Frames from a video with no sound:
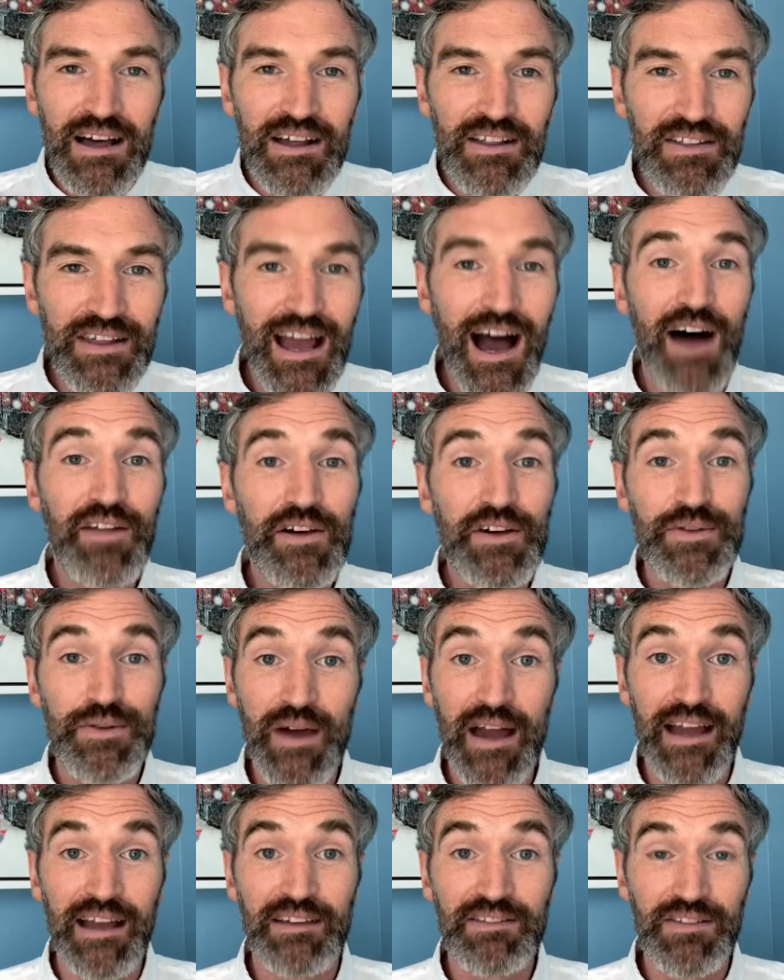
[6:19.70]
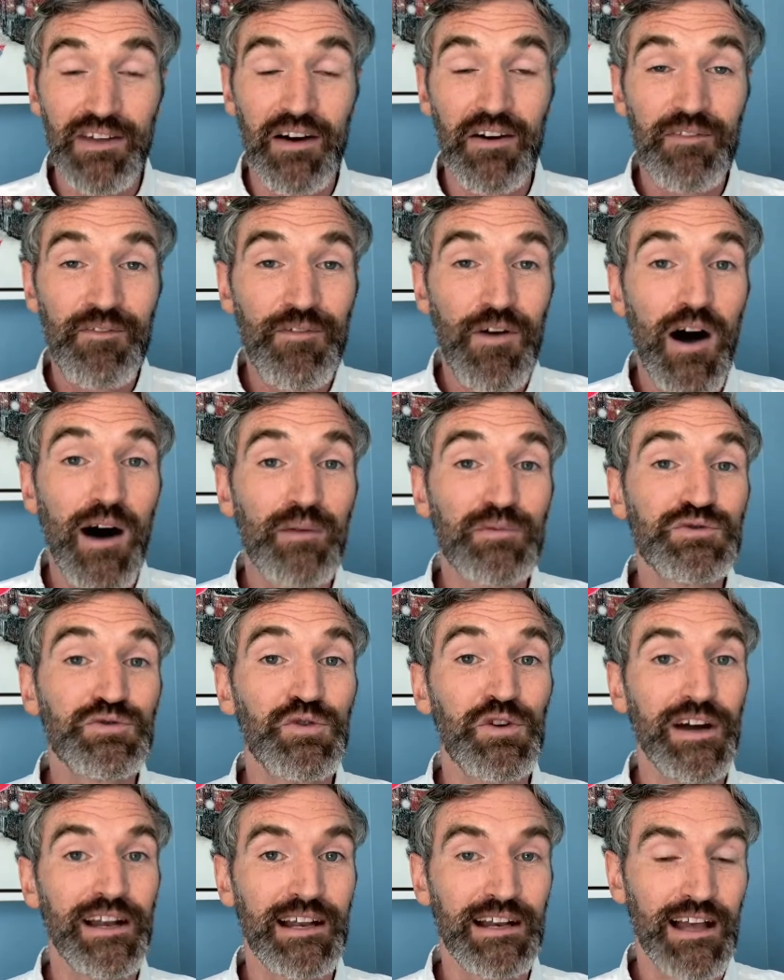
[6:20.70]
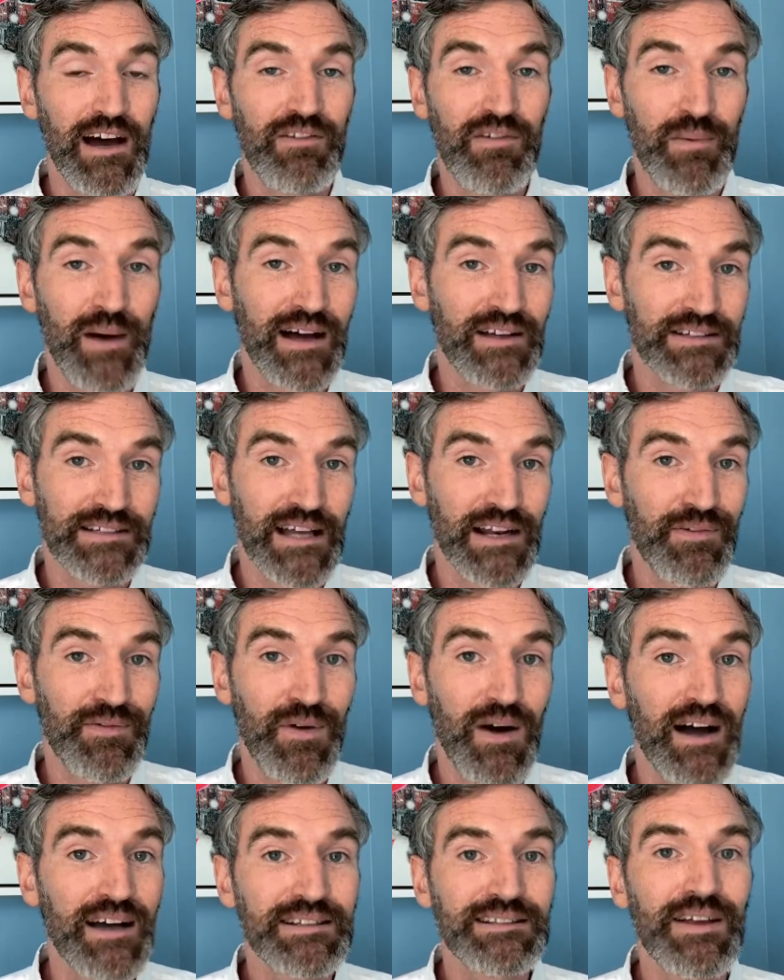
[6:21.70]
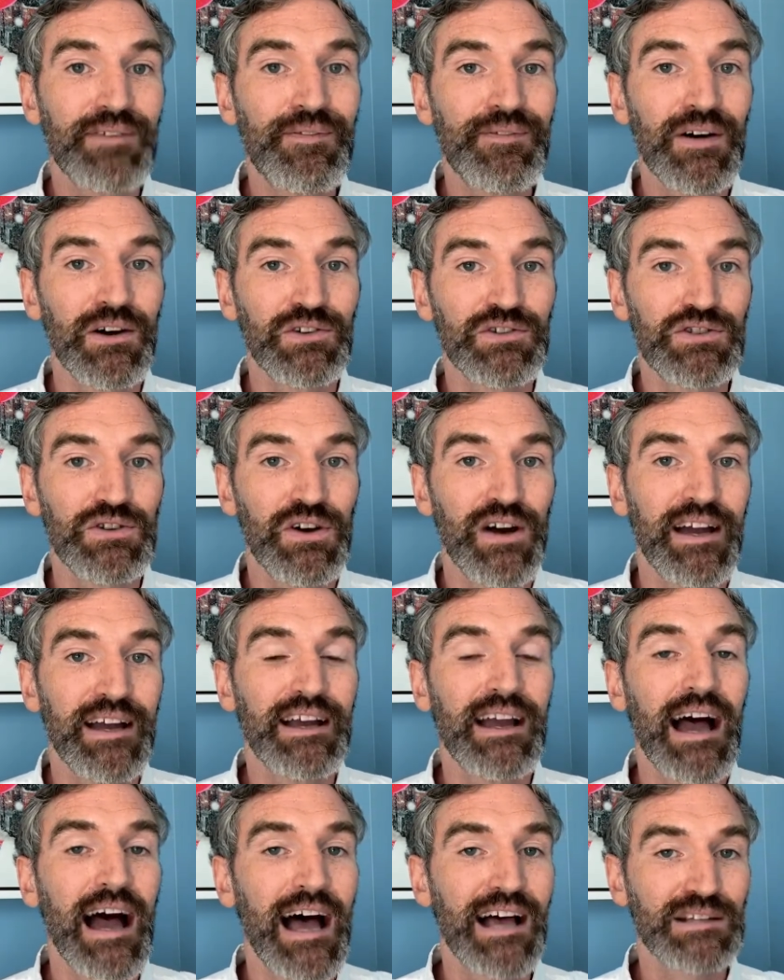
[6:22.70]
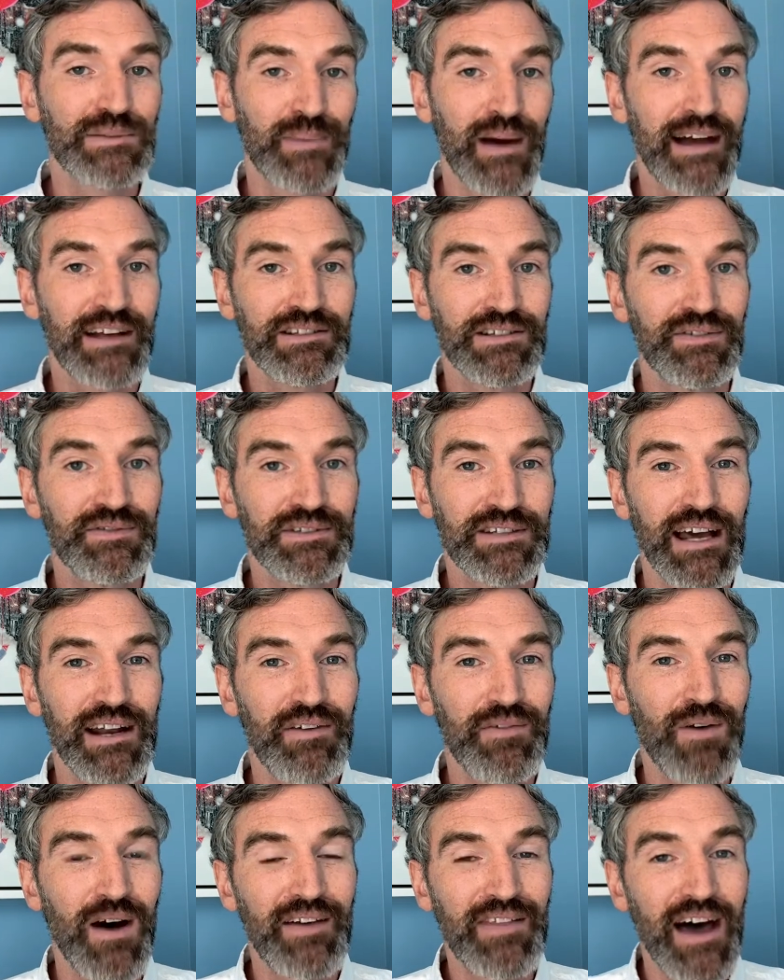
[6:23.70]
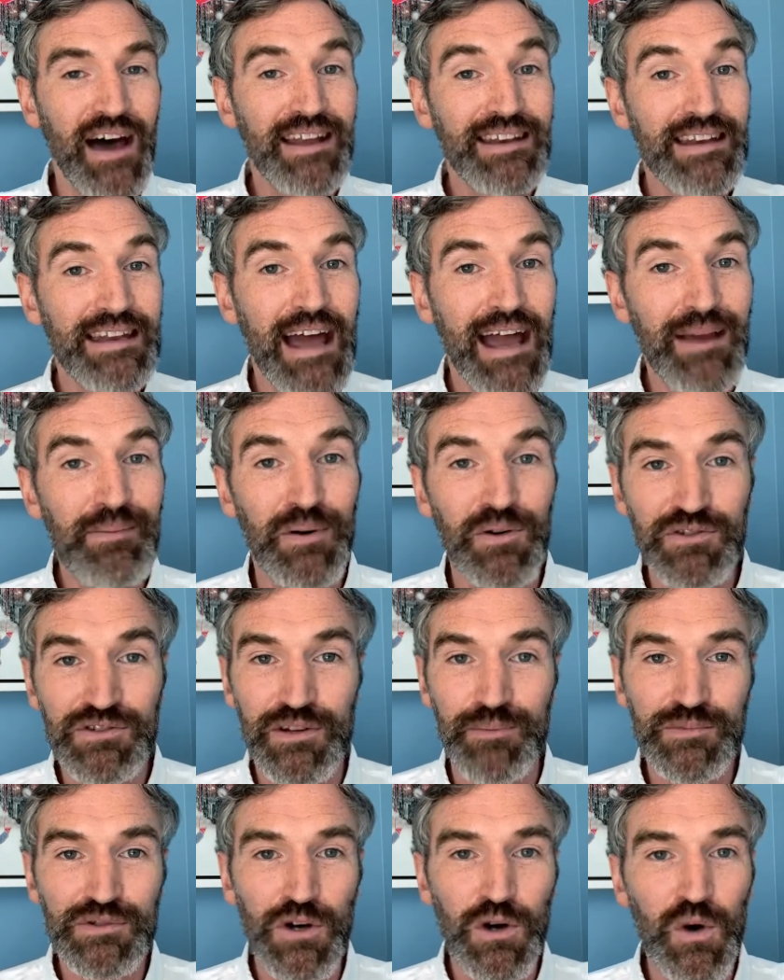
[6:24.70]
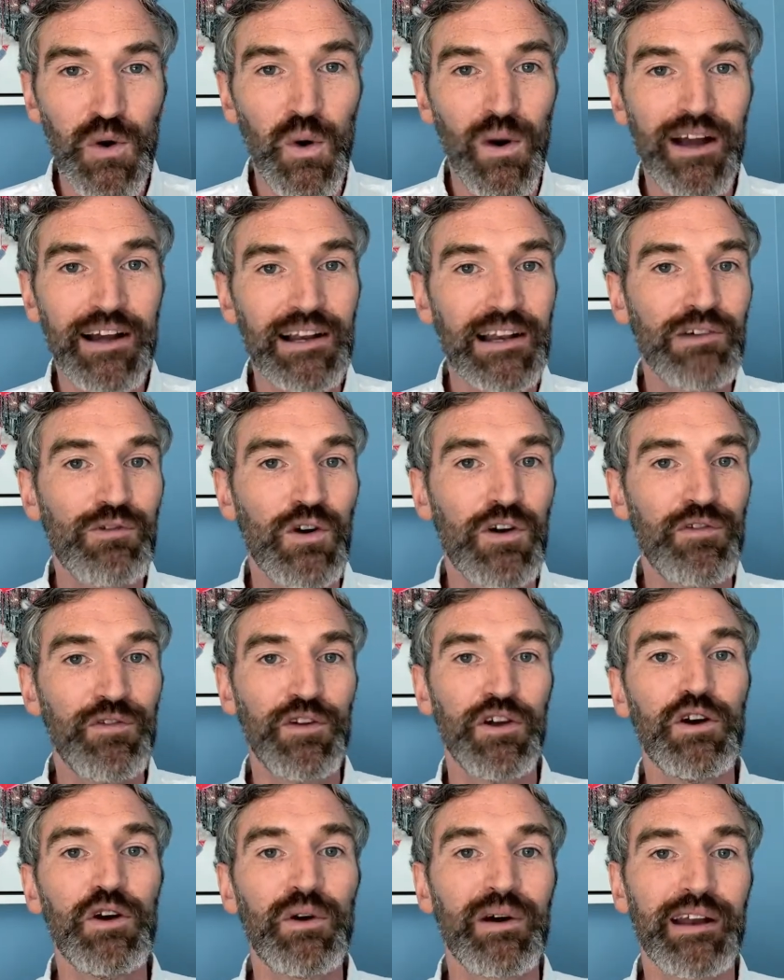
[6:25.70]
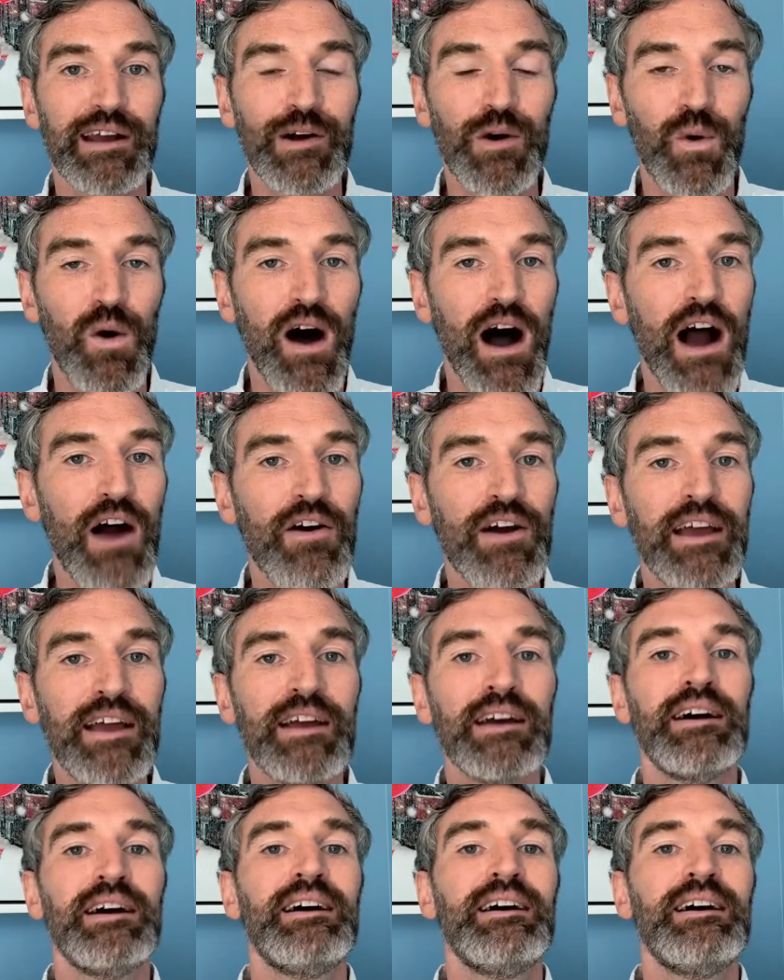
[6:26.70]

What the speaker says: The other thing that firms really love about Settify is the filtering aspect of Settify that enables them to quickly review an inquiry,